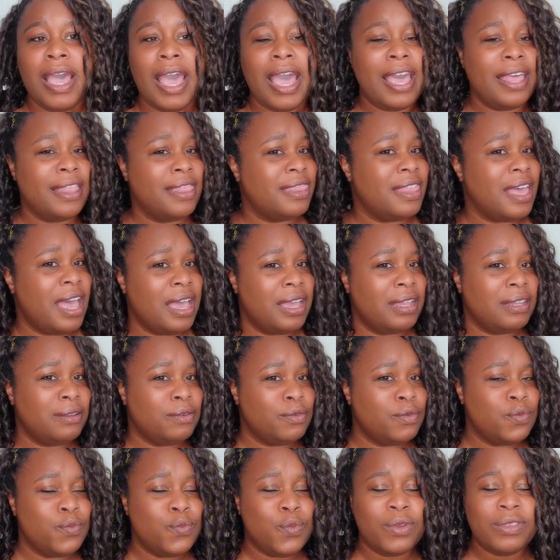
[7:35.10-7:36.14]
and that
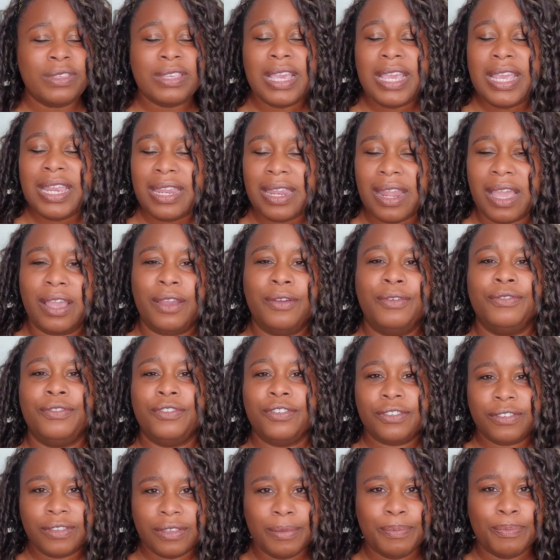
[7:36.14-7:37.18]
was enough
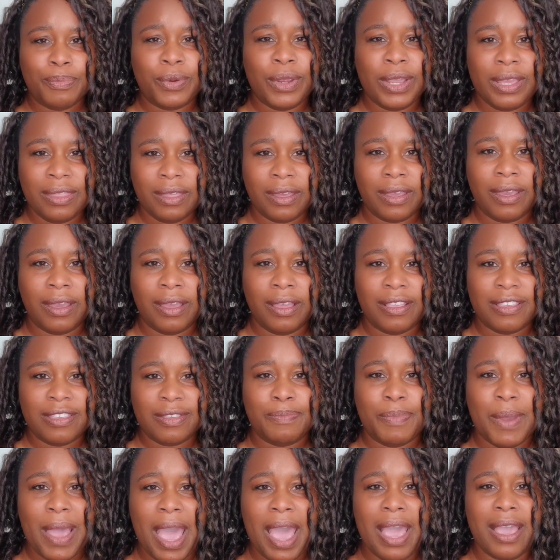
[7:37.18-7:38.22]
just to bring the
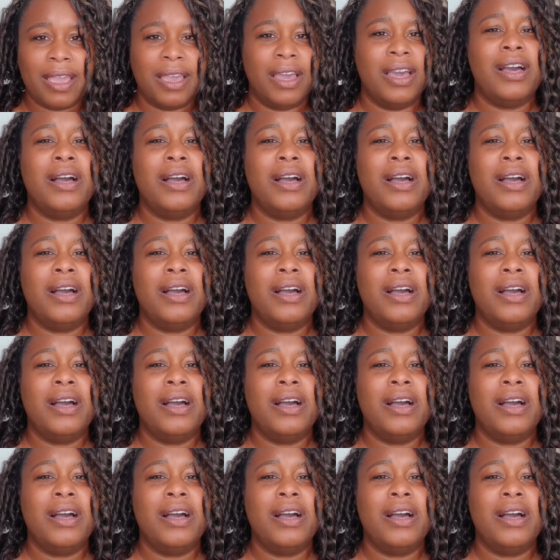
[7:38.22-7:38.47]
curls back.